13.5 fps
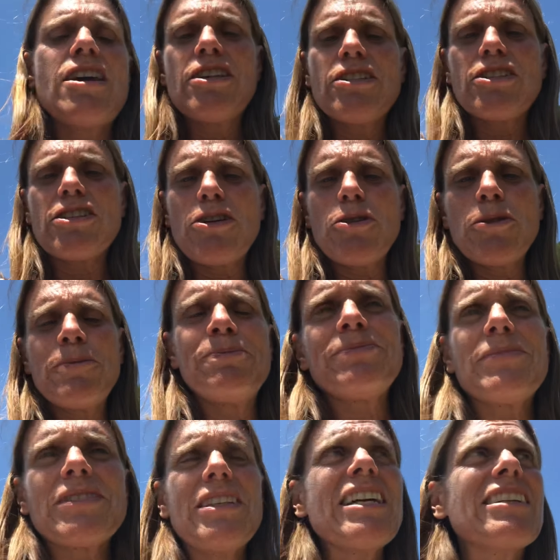So
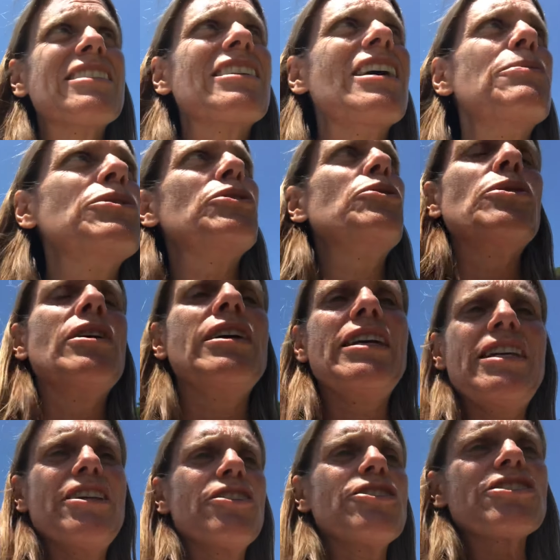the next time you
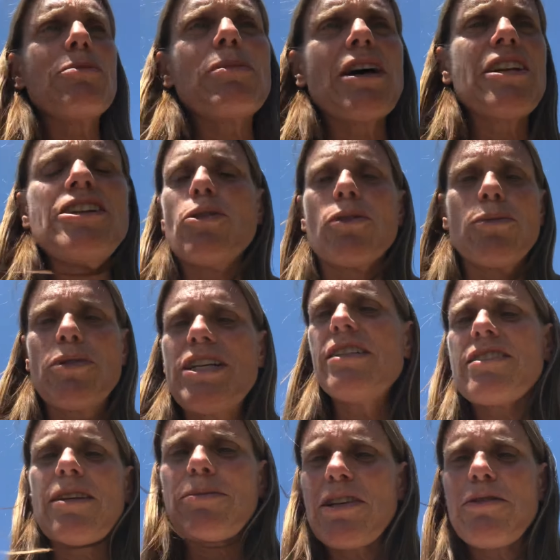hear somebody or read
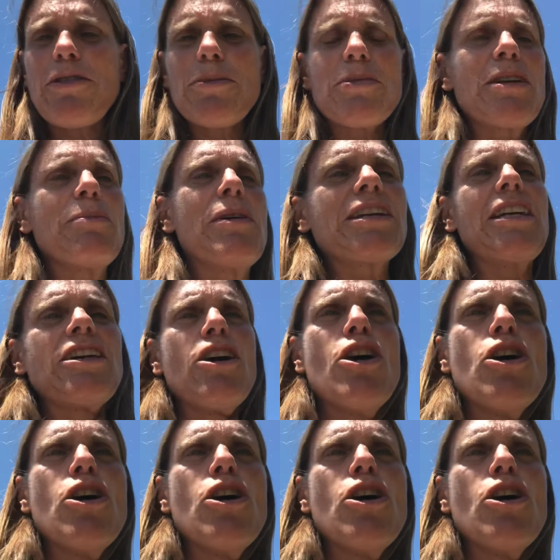something from somebody